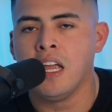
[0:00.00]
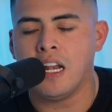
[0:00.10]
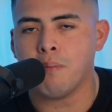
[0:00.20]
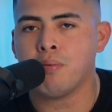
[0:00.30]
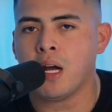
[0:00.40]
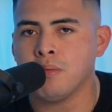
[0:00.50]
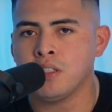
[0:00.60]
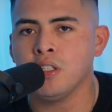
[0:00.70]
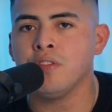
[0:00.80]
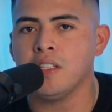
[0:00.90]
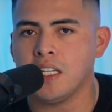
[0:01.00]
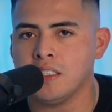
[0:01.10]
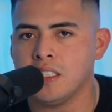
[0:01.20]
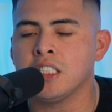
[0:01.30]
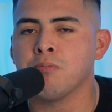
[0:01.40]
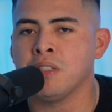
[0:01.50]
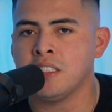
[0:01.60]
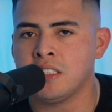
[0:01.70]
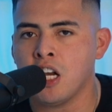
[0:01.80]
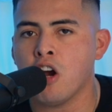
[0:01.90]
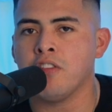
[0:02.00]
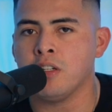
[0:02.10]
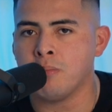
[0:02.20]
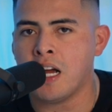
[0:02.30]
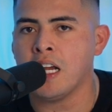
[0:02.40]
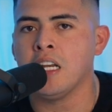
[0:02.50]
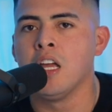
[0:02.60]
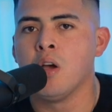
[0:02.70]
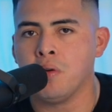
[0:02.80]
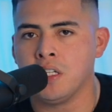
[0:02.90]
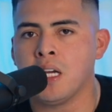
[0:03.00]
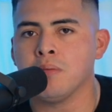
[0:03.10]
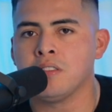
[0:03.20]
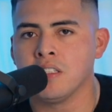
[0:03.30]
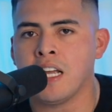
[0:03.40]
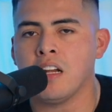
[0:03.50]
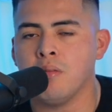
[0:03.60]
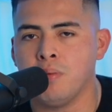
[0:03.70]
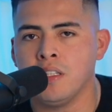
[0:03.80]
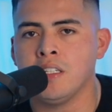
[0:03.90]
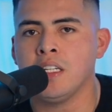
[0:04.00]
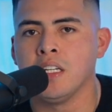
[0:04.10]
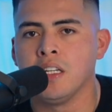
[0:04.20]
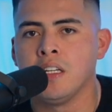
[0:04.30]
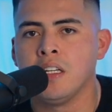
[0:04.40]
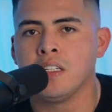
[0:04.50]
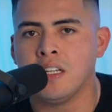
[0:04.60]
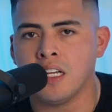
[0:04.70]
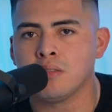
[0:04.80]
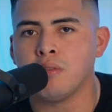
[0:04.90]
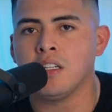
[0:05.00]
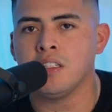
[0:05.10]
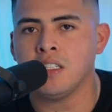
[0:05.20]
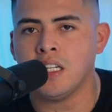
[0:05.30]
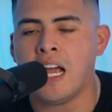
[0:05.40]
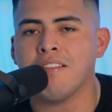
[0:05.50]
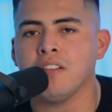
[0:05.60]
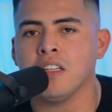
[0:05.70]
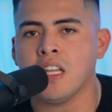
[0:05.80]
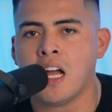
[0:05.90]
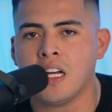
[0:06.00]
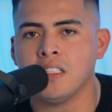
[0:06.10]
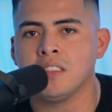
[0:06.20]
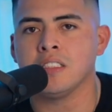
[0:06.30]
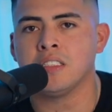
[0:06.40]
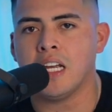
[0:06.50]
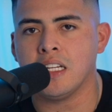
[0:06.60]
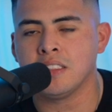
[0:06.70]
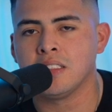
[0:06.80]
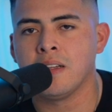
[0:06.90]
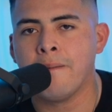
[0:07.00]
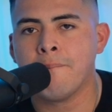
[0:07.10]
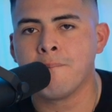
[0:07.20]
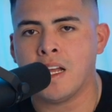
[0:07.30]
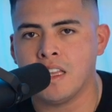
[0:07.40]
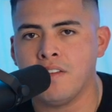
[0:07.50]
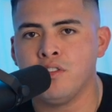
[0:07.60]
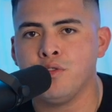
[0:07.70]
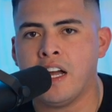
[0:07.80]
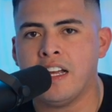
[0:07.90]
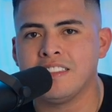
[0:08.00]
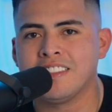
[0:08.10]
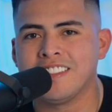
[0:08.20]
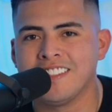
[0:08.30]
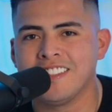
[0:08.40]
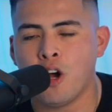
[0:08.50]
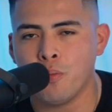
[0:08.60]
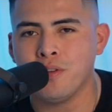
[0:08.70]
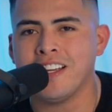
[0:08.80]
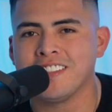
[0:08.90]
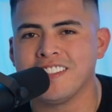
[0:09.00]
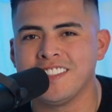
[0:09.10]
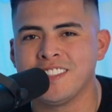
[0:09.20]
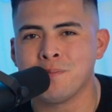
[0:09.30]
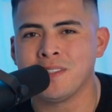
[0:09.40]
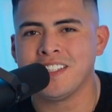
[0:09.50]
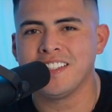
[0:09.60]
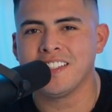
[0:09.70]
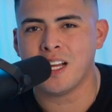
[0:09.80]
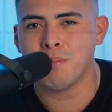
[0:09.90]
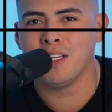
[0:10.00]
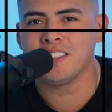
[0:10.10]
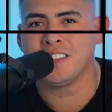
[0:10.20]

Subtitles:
And I promise you, if you let discipline take over your mind when it comes to accountability, guess what? You're going to have a lot of success. I love you guys. Hope you guys learned something. God bless